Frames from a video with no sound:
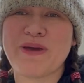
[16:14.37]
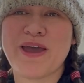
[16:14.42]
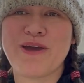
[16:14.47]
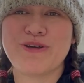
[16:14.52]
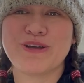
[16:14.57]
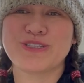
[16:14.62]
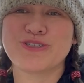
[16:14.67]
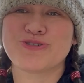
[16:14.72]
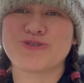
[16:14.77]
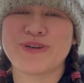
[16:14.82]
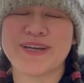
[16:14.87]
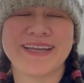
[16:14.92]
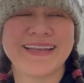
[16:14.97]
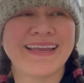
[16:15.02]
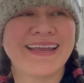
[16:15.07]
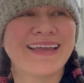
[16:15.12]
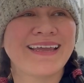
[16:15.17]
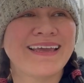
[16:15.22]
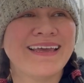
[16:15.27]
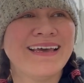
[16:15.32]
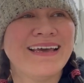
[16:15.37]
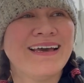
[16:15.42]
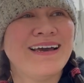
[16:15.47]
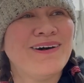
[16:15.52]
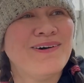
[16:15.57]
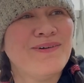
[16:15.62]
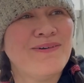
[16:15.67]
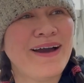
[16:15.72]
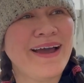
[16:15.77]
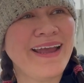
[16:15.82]
parrot training.
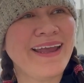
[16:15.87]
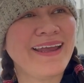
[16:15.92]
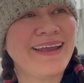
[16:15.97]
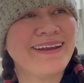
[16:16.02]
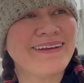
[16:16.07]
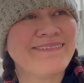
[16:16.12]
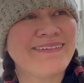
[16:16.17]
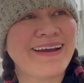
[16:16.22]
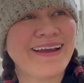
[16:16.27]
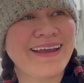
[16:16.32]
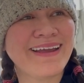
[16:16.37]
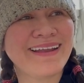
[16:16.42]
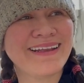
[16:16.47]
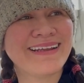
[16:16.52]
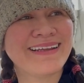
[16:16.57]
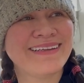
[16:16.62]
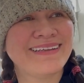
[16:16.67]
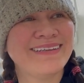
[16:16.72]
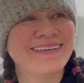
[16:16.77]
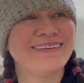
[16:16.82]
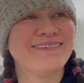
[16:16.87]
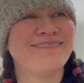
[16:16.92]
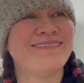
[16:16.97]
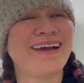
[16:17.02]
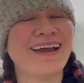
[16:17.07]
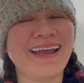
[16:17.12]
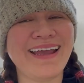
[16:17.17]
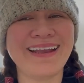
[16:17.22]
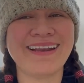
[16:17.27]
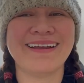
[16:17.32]
What? Right?
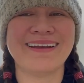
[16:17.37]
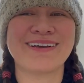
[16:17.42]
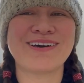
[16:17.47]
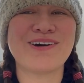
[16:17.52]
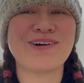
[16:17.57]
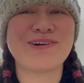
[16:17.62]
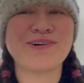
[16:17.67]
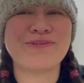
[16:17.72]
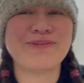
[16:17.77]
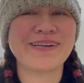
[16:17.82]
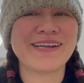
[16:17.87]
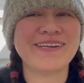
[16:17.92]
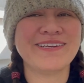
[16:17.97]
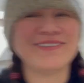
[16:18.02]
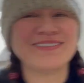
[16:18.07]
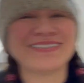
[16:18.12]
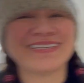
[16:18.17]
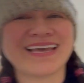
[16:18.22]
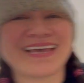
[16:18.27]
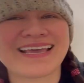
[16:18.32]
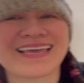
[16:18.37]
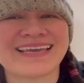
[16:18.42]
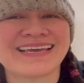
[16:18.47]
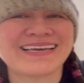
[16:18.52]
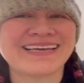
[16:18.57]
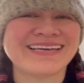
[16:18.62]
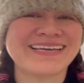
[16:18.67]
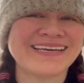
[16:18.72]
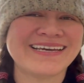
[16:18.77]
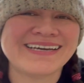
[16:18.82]
Right? Coco, what are you saying?
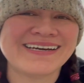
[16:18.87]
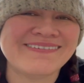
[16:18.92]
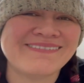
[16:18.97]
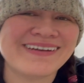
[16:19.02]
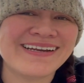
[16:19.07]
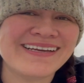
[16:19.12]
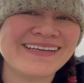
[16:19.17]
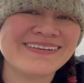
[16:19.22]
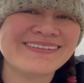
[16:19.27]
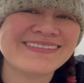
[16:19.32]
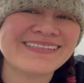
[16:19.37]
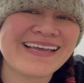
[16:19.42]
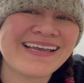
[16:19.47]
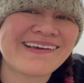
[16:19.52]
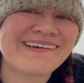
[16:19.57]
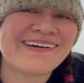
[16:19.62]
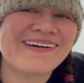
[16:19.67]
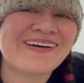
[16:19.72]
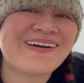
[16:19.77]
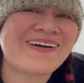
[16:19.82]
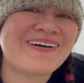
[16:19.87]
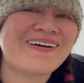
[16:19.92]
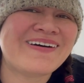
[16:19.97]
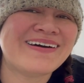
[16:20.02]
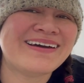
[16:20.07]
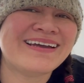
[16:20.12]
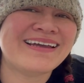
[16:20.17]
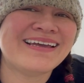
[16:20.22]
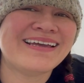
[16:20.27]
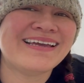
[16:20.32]
What are you saying, Coco?
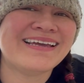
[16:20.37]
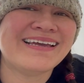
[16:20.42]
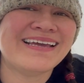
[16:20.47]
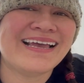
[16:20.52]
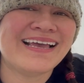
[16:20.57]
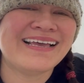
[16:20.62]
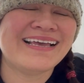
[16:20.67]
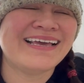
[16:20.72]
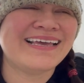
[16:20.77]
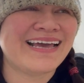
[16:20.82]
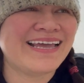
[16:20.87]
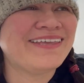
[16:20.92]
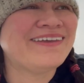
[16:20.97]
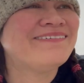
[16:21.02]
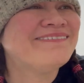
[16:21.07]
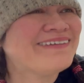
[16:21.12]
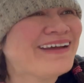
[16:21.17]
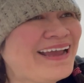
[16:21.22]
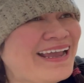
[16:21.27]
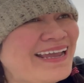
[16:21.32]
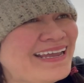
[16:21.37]
Are you ready?